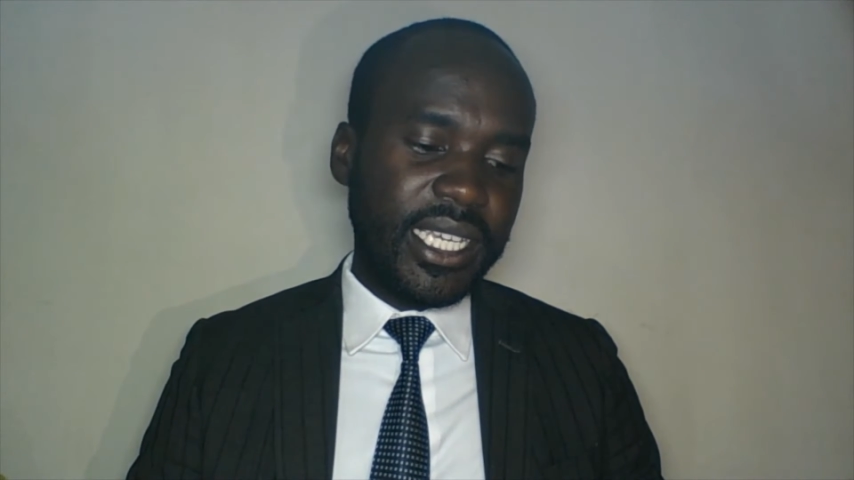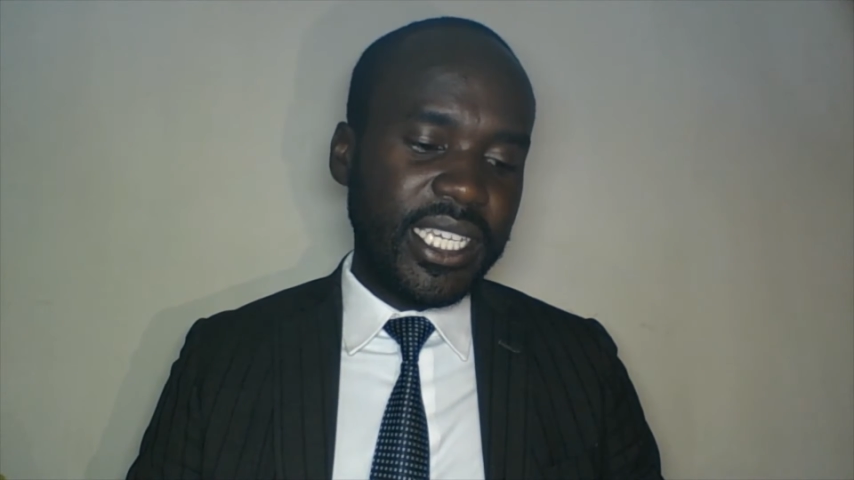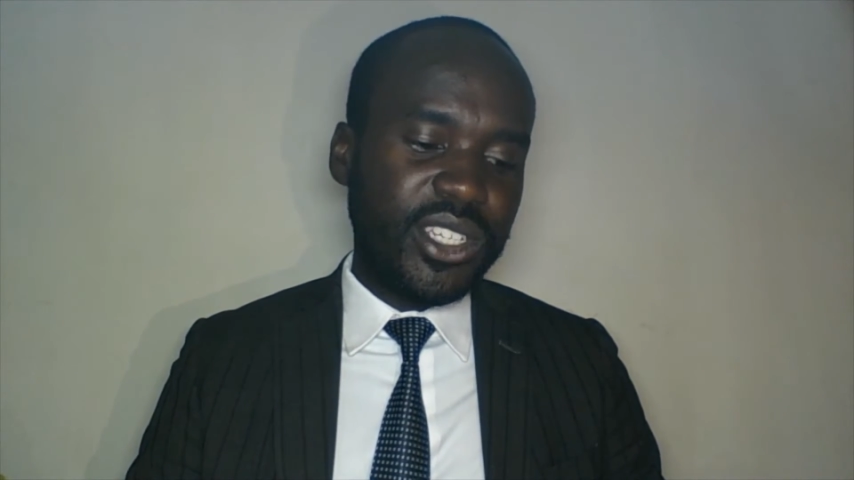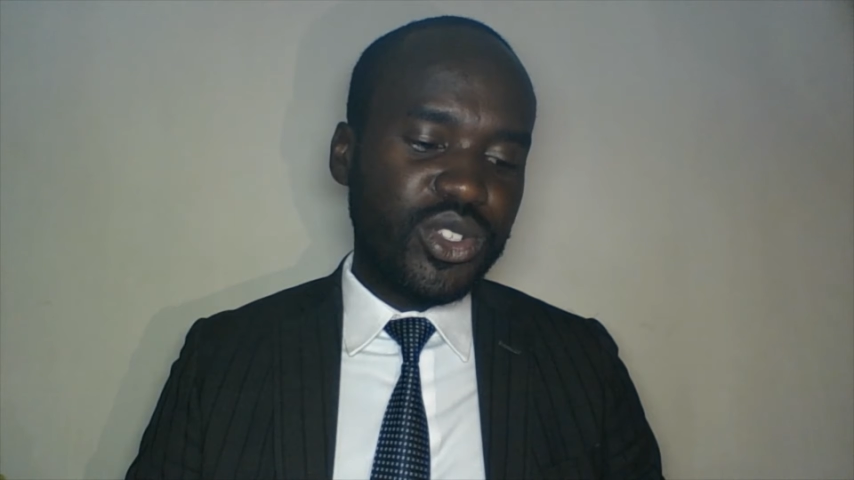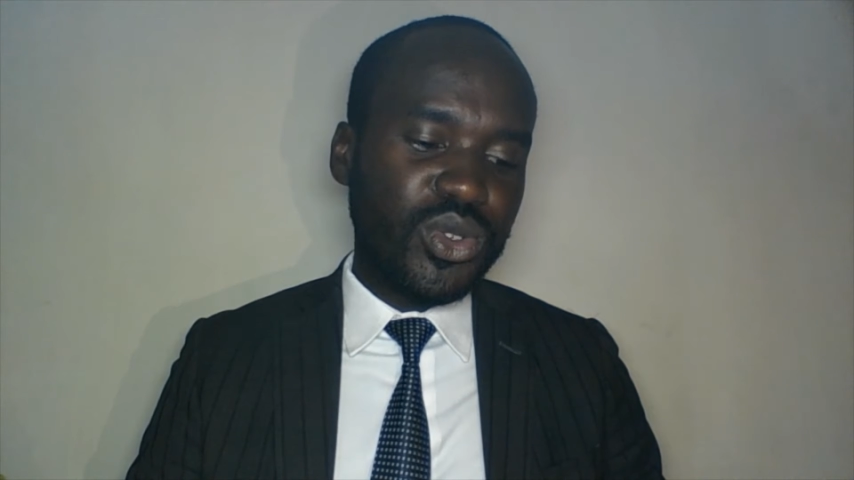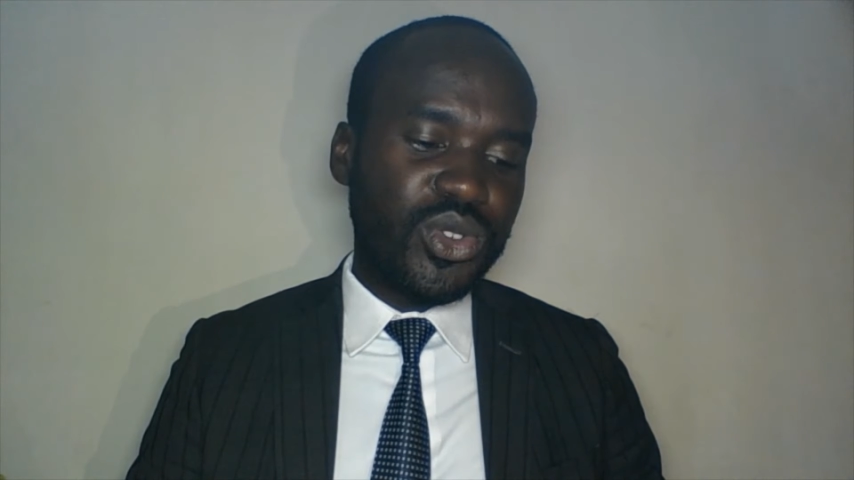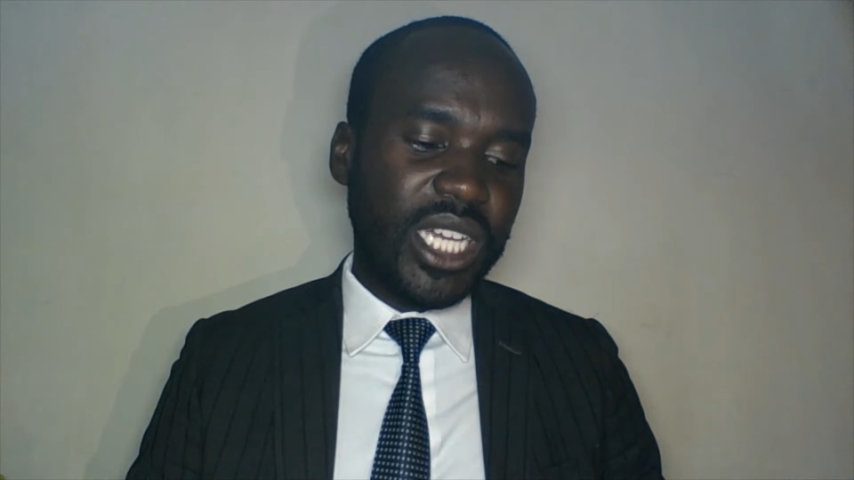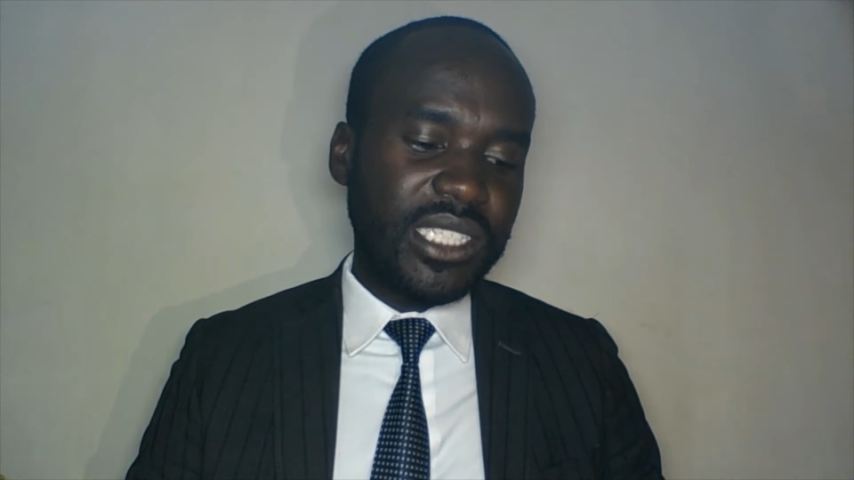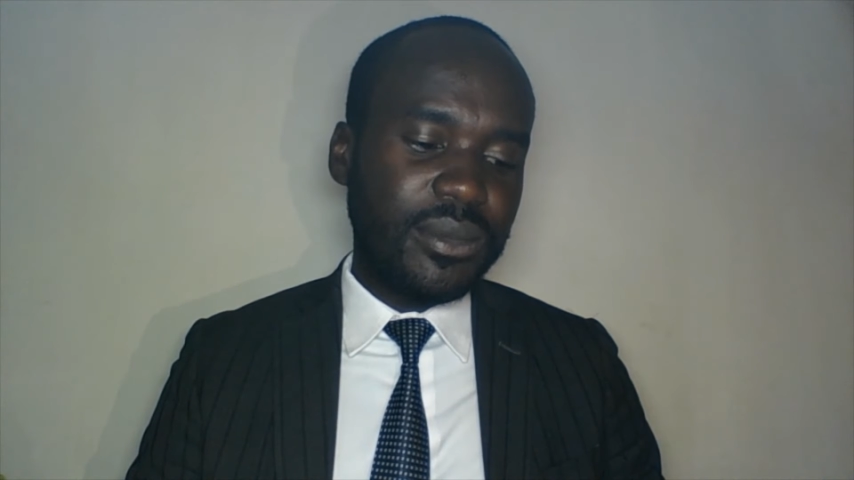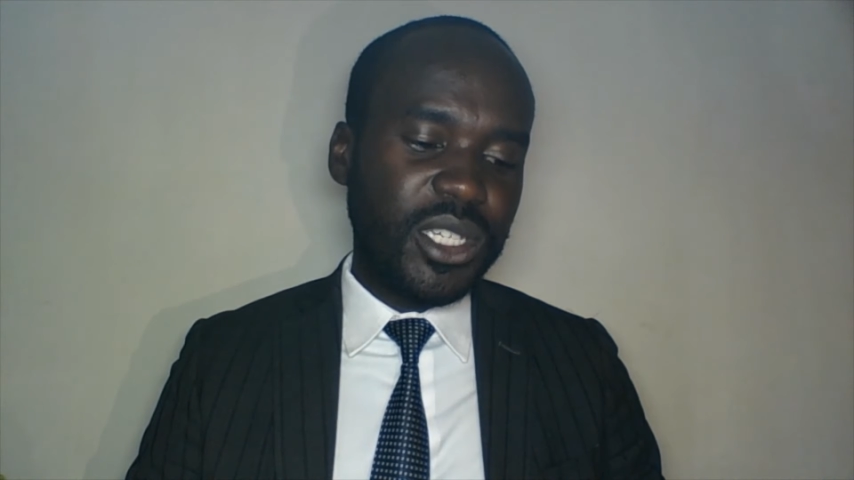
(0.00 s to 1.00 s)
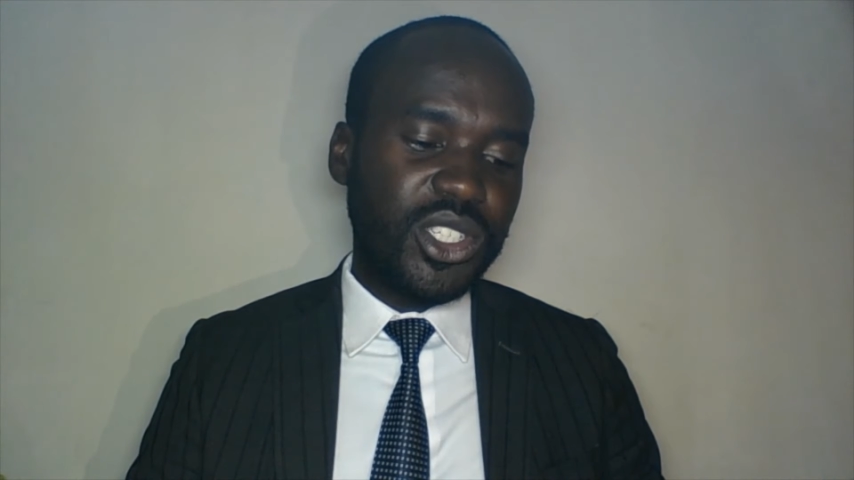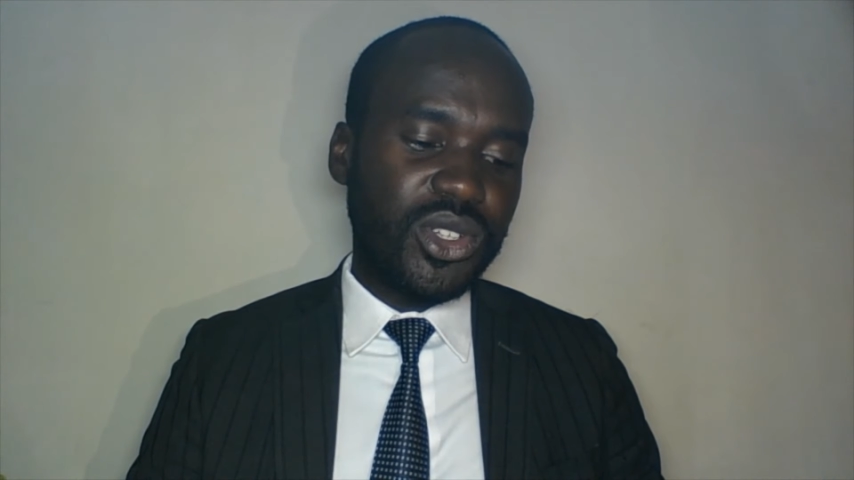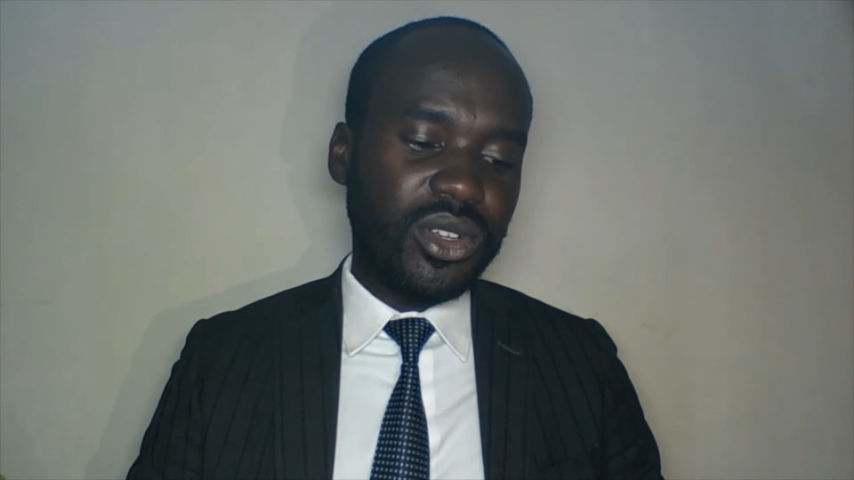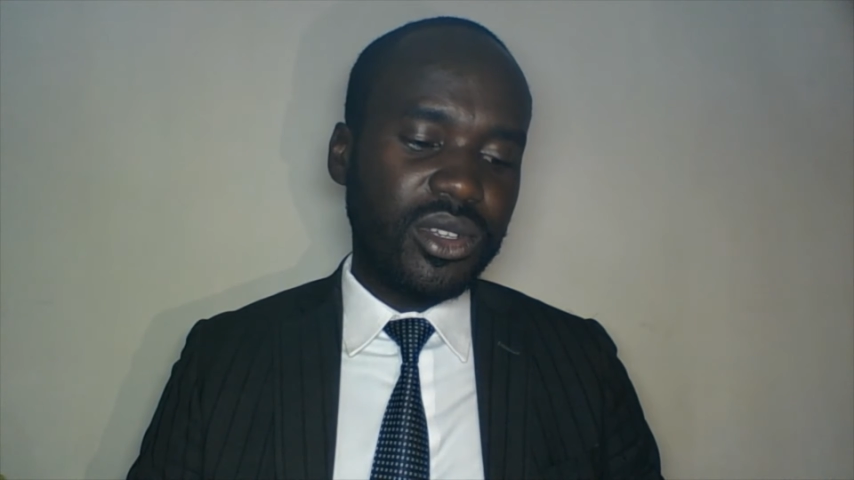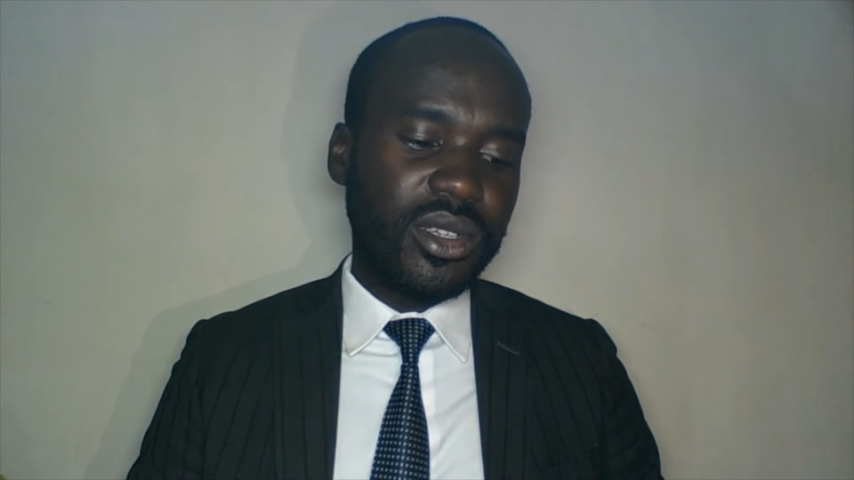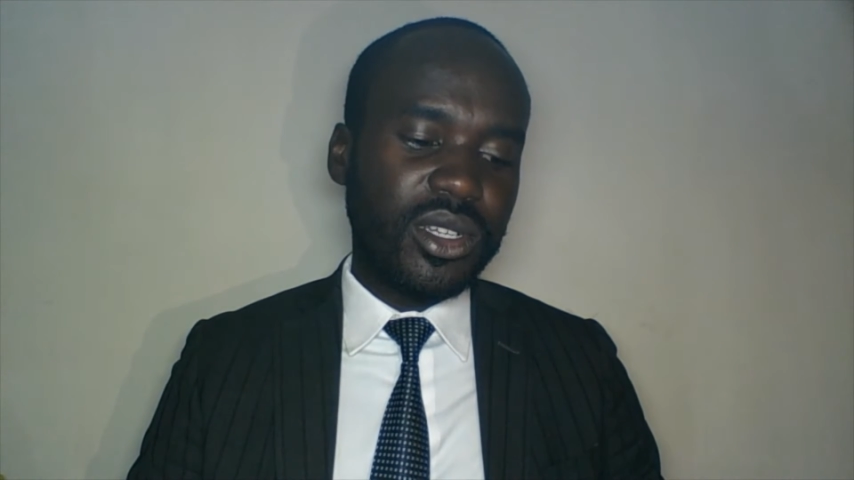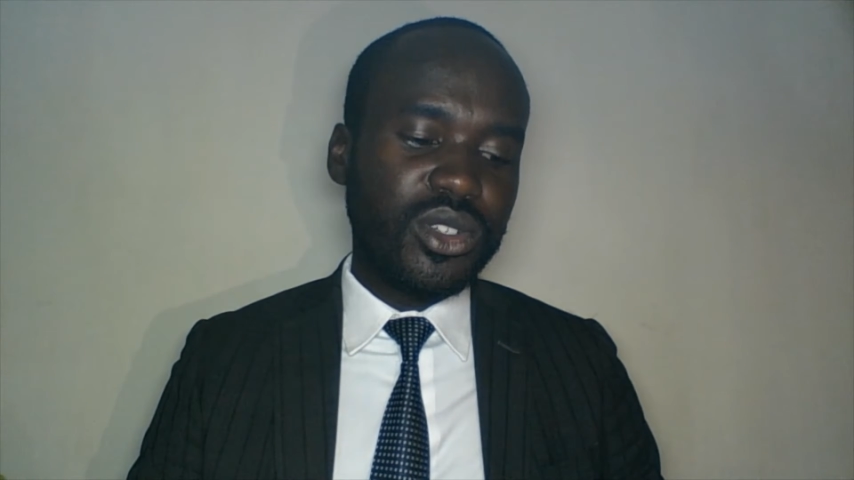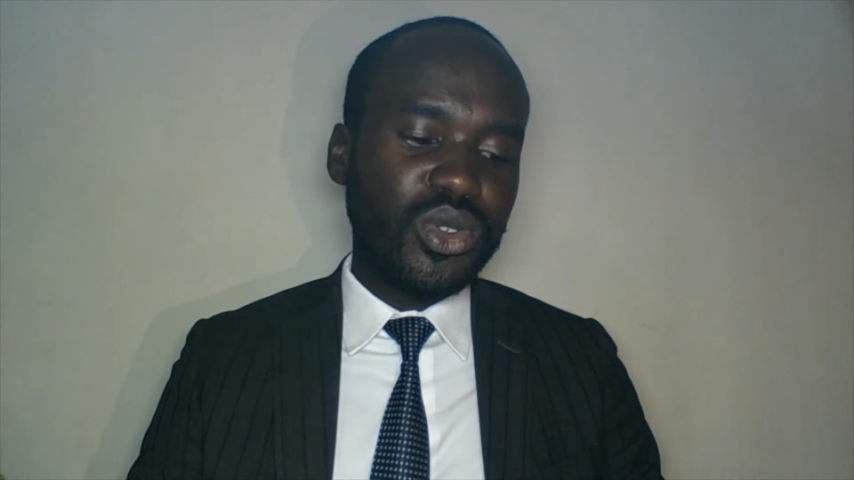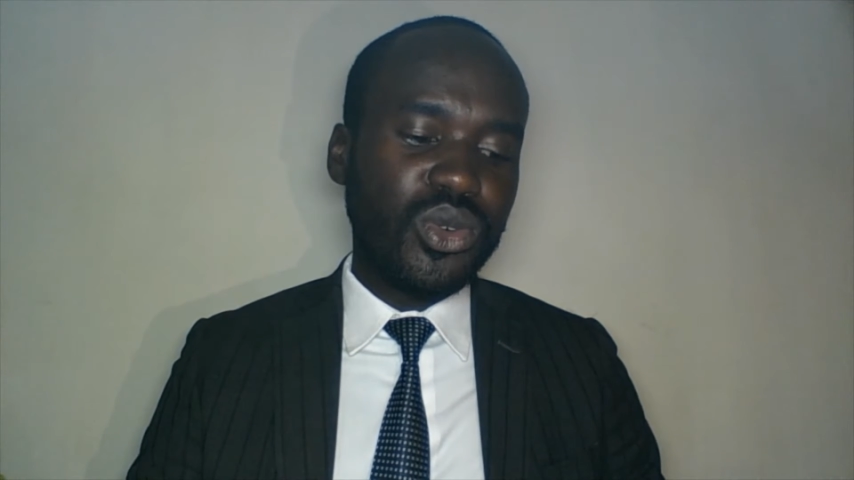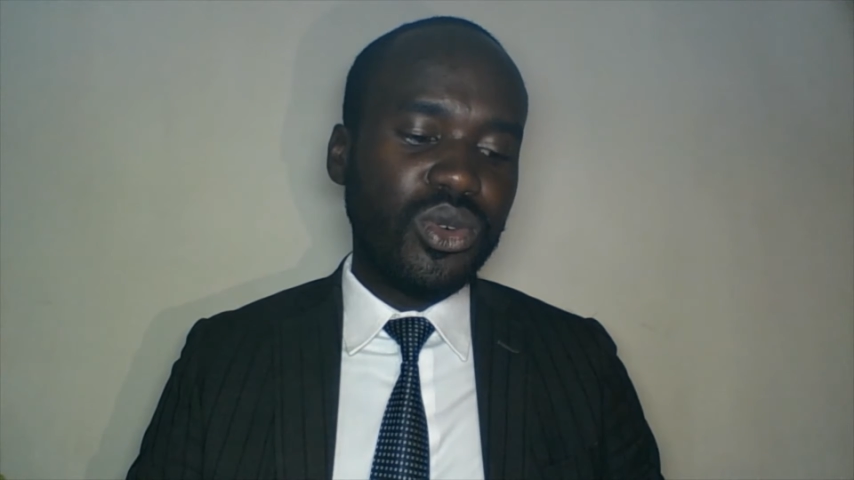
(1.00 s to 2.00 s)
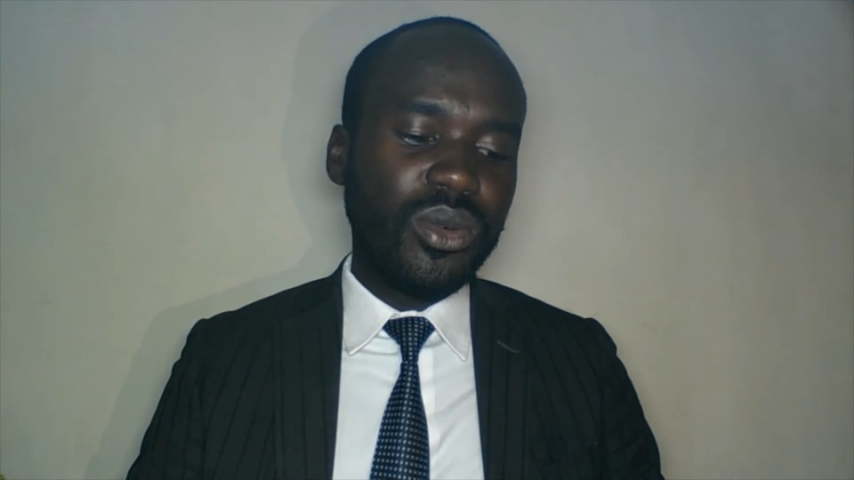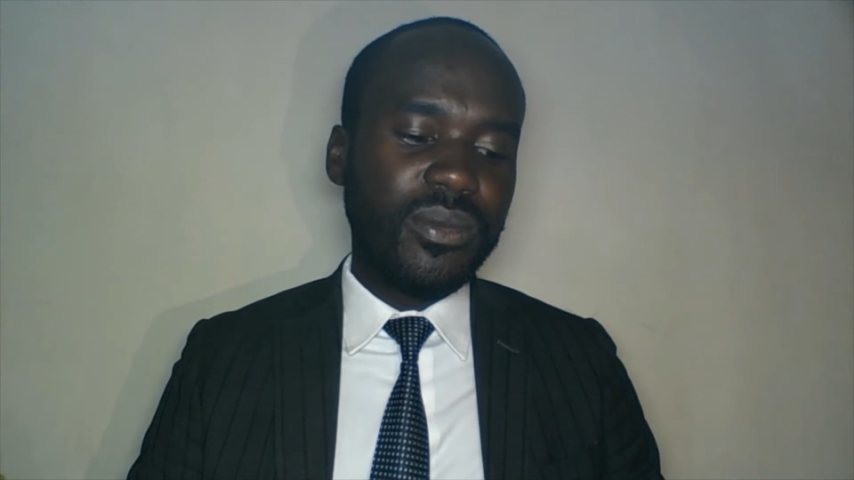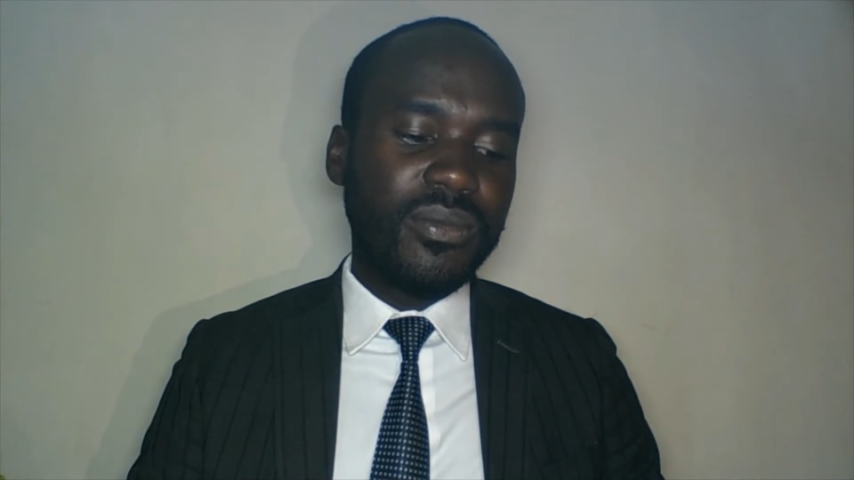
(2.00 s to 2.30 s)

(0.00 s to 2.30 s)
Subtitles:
into transmission to